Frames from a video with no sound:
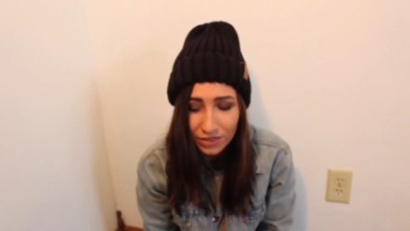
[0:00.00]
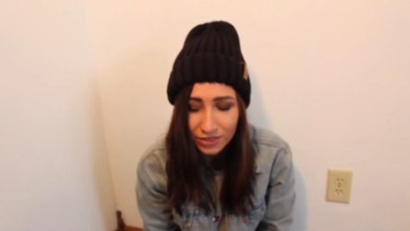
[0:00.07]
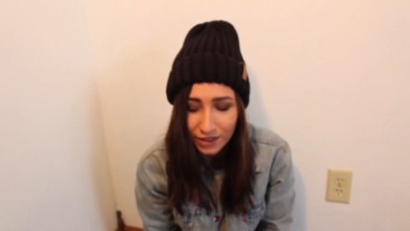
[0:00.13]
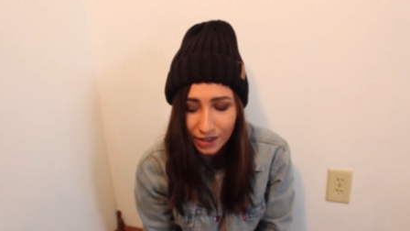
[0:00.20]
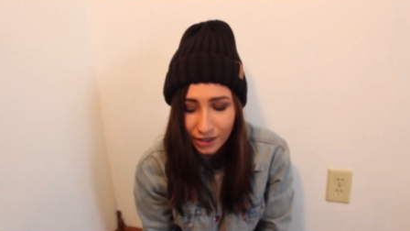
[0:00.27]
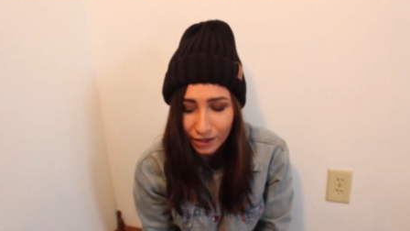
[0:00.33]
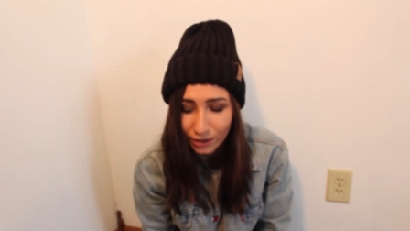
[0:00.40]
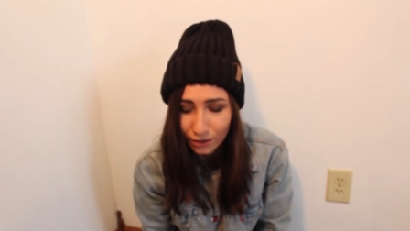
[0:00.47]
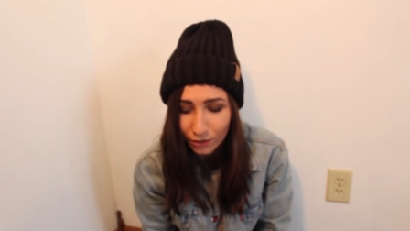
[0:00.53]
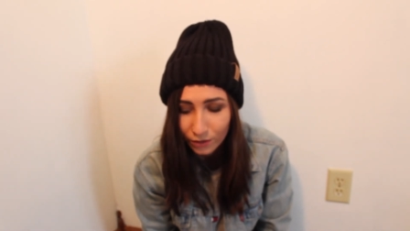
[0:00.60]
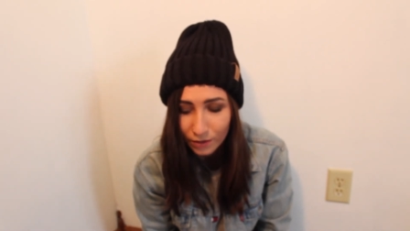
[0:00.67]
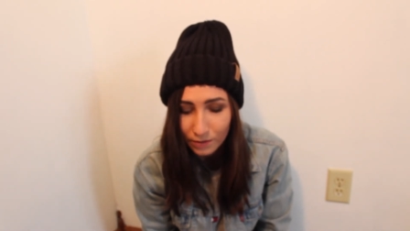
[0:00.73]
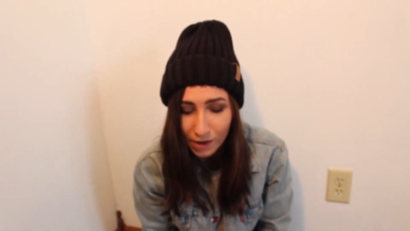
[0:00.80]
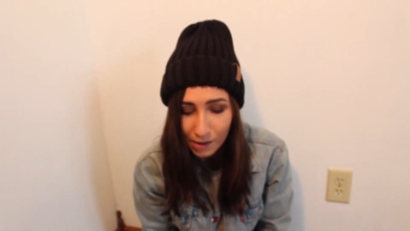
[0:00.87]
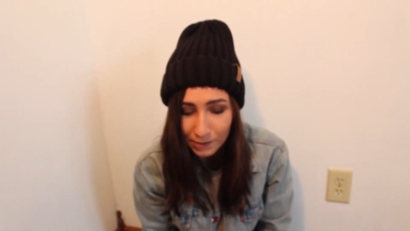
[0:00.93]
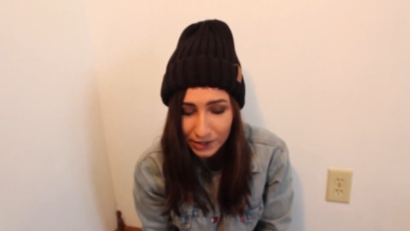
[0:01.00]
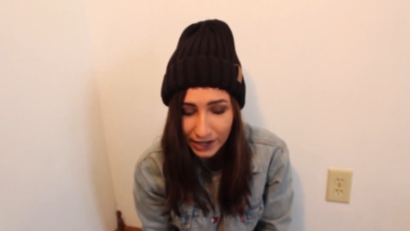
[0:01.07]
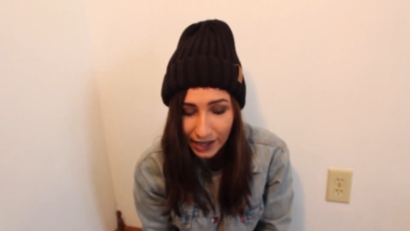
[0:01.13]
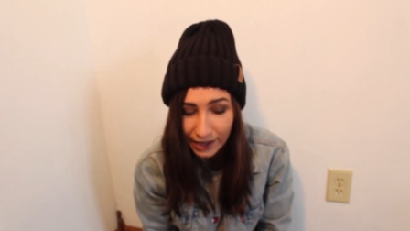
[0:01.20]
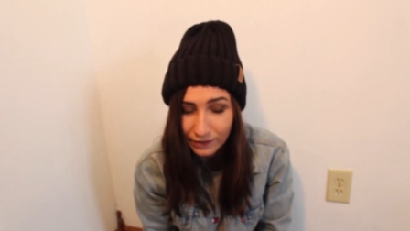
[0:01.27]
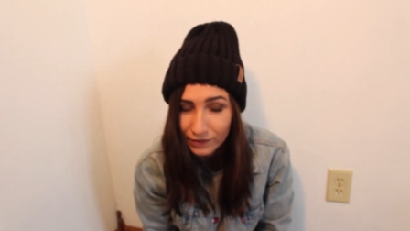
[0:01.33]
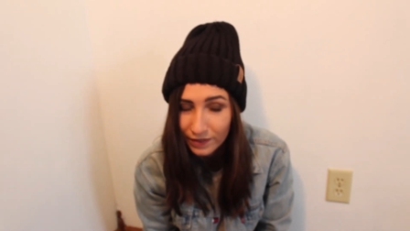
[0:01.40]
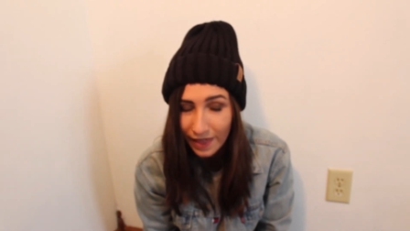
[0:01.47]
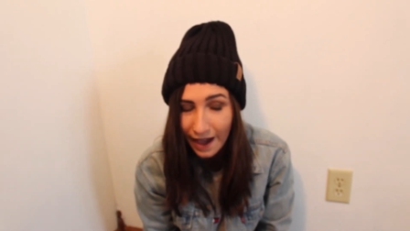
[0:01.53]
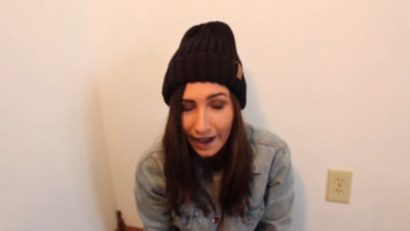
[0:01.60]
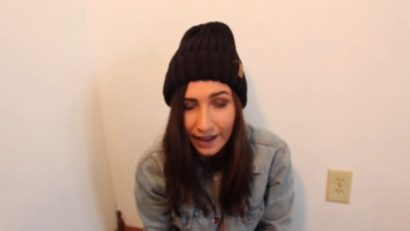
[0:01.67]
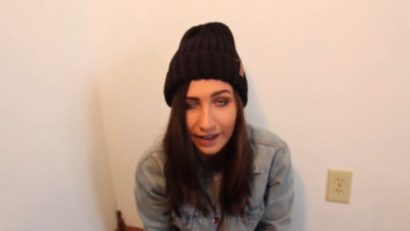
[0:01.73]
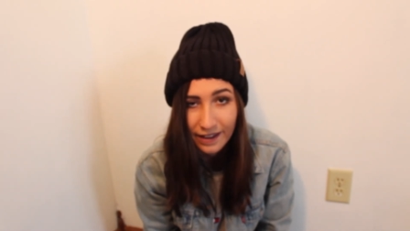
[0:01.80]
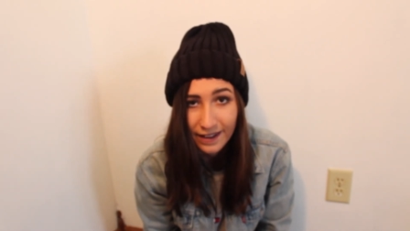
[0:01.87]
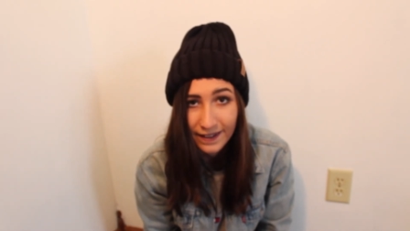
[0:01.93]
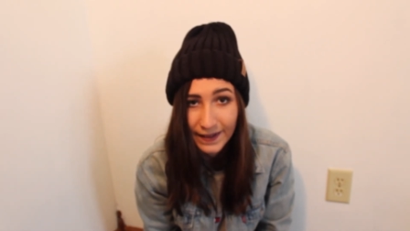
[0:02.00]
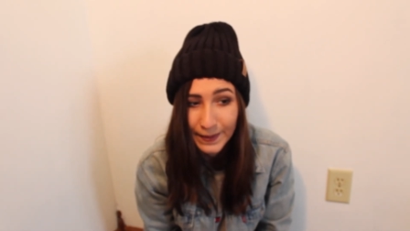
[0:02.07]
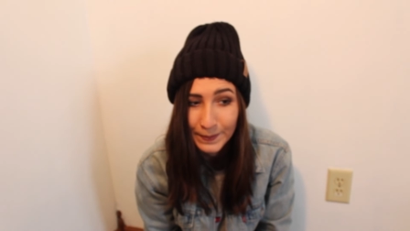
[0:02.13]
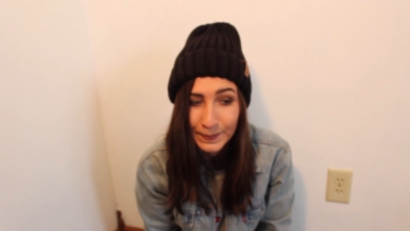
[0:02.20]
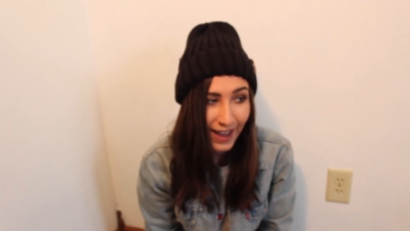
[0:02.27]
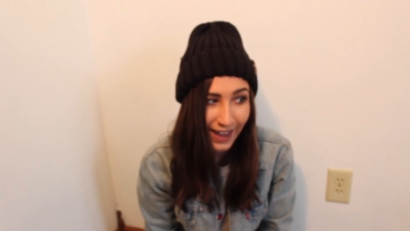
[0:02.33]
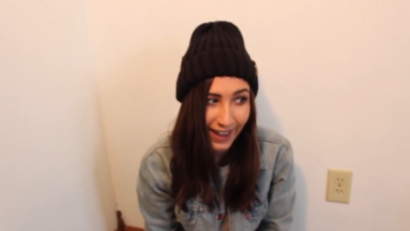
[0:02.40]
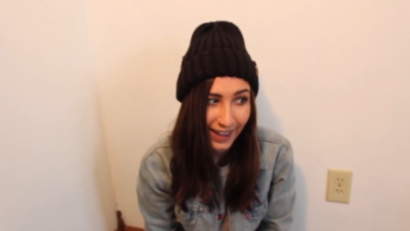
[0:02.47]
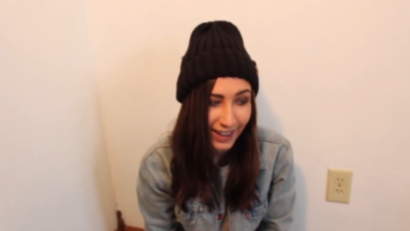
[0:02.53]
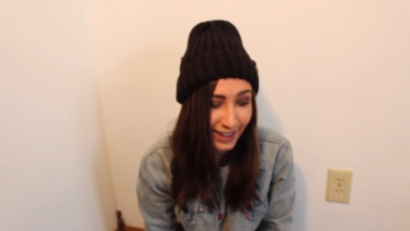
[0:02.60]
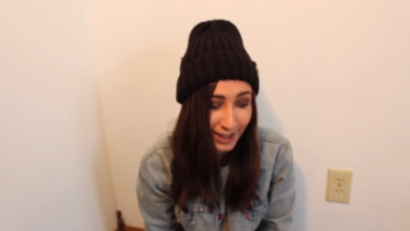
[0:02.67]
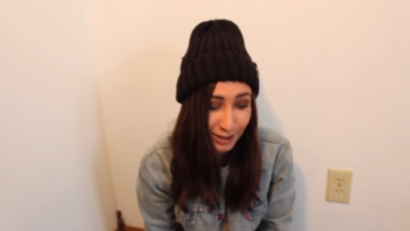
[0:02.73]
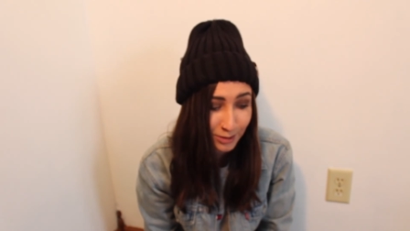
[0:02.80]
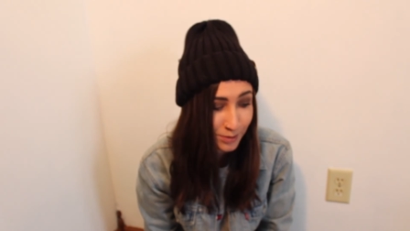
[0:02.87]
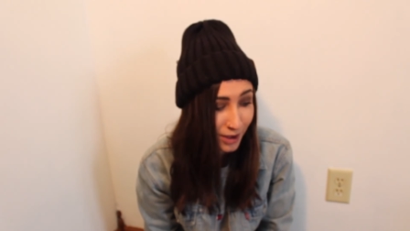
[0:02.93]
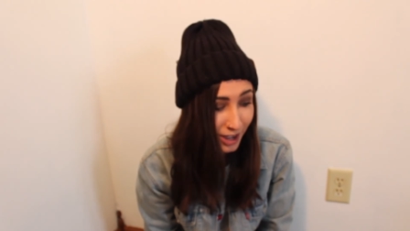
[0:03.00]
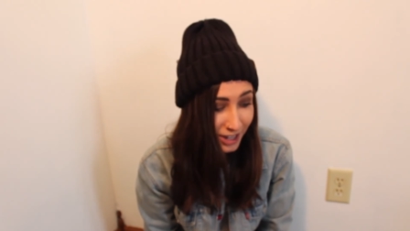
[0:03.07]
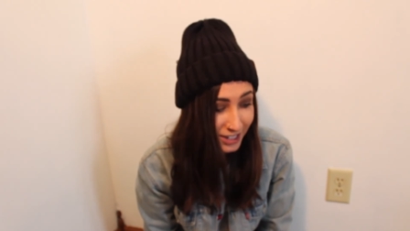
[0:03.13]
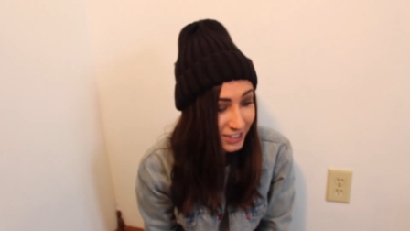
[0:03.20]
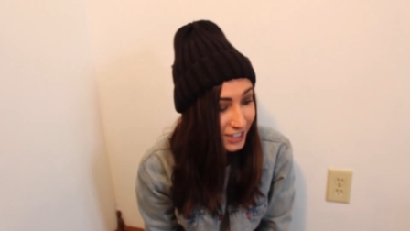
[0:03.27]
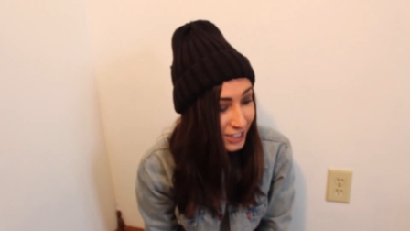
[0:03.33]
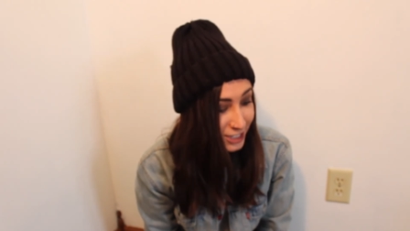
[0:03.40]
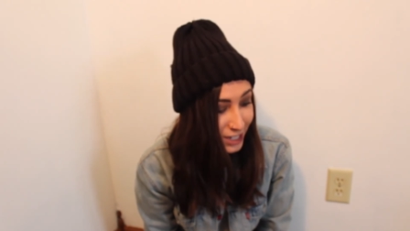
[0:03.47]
thank you mom and dad for that. Um, I am honestly